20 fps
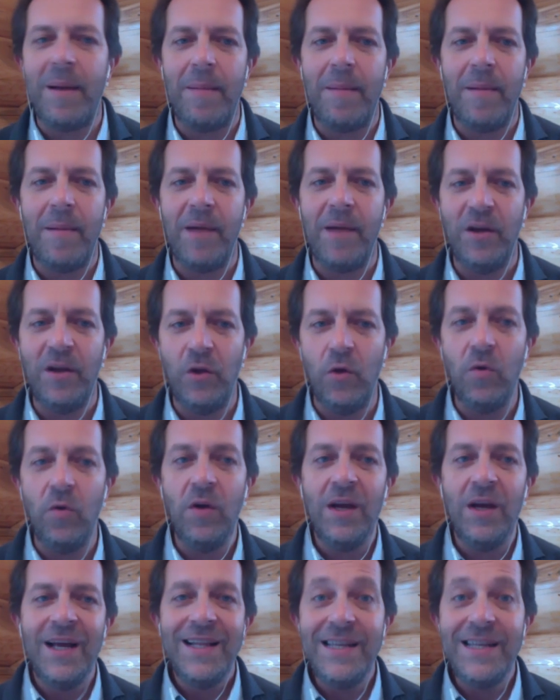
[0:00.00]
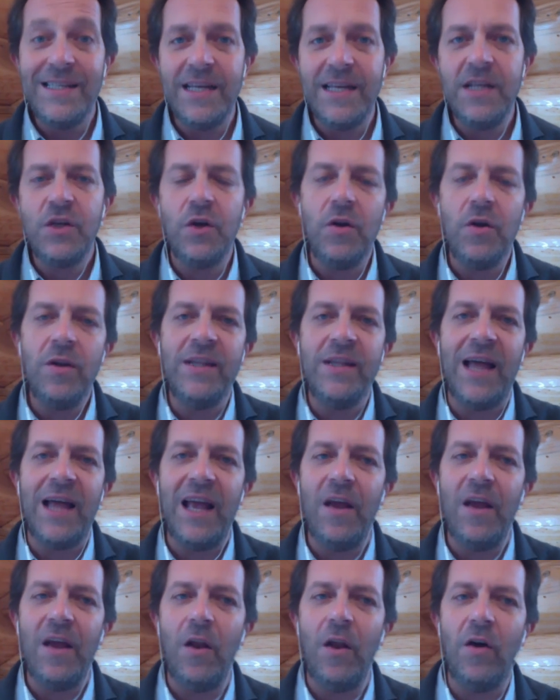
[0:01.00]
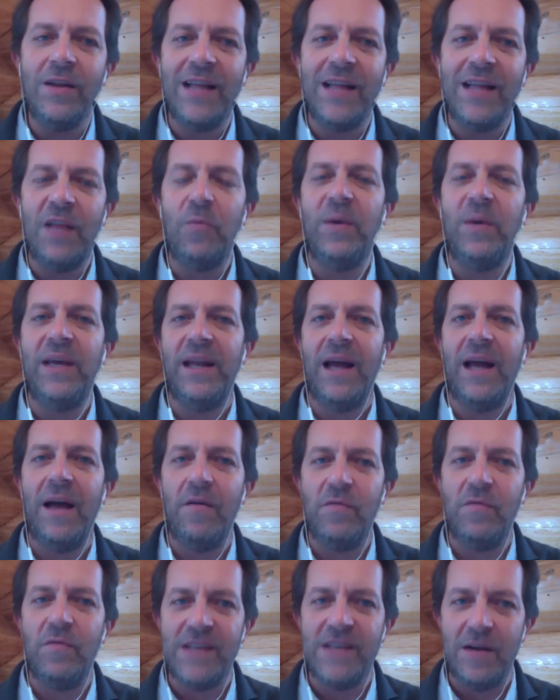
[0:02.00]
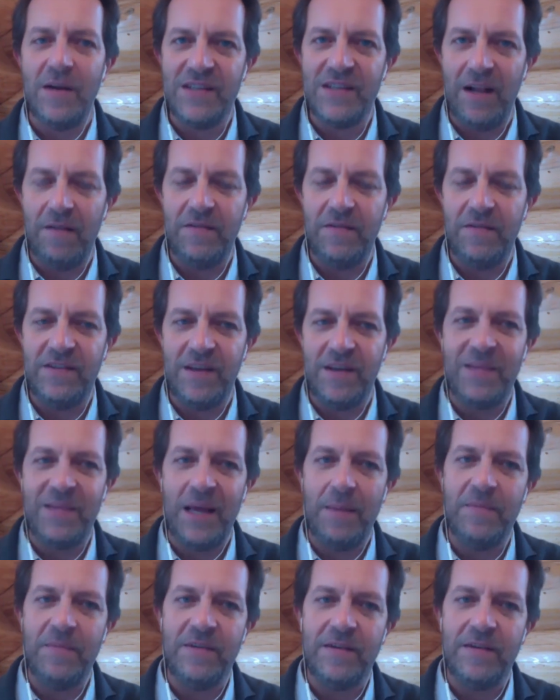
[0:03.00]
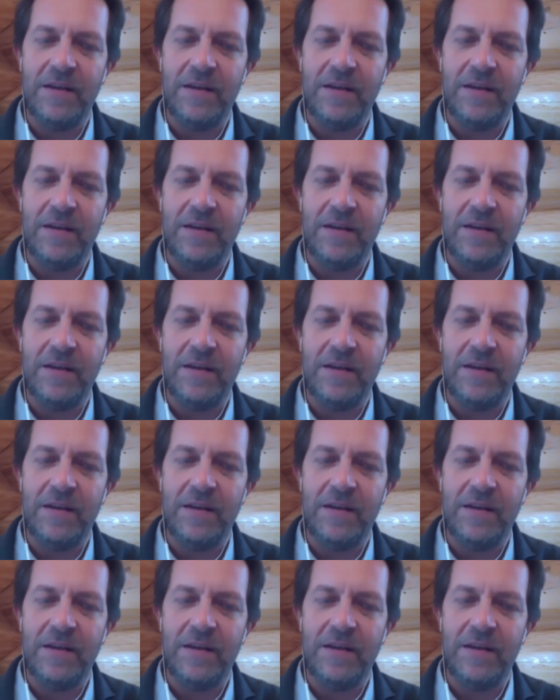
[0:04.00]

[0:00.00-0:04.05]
blah blah you know this internal dialogue that we can have with ourselves sometimes